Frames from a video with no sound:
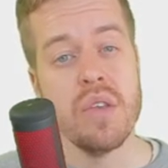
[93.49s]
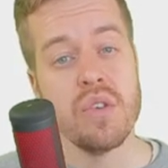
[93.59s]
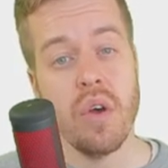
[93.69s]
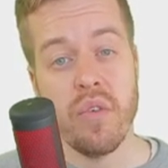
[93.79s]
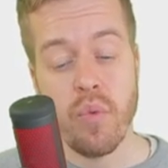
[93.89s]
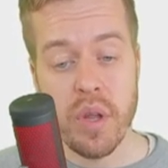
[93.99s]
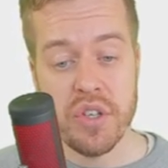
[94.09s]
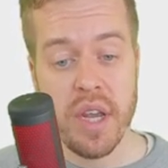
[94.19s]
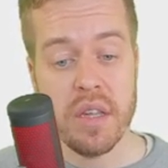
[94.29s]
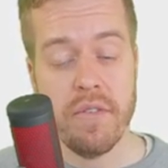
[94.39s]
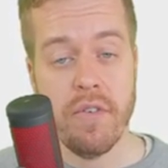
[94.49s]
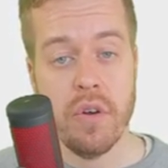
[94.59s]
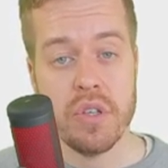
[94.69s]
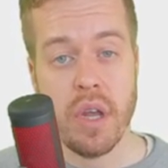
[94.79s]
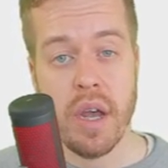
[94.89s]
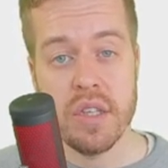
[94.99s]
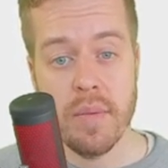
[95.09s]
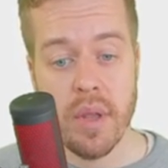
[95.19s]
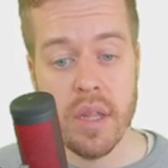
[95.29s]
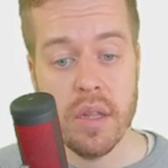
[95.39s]
So if we check the first
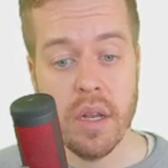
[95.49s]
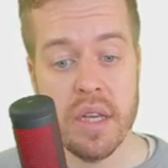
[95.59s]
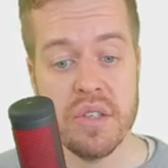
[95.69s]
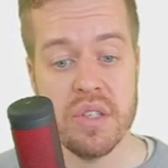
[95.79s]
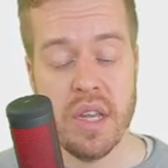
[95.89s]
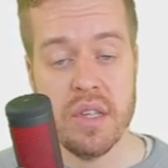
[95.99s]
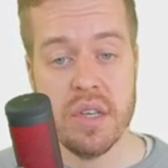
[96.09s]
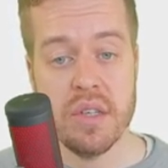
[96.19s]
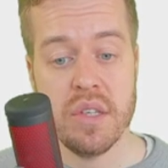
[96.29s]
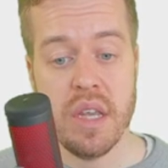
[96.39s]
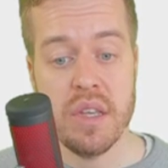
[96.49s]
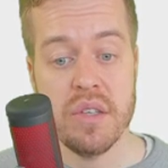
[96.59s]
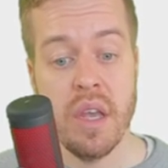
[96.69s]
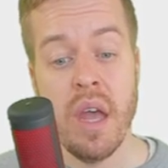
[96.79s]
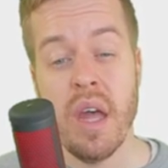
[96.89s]
item in the list sentences,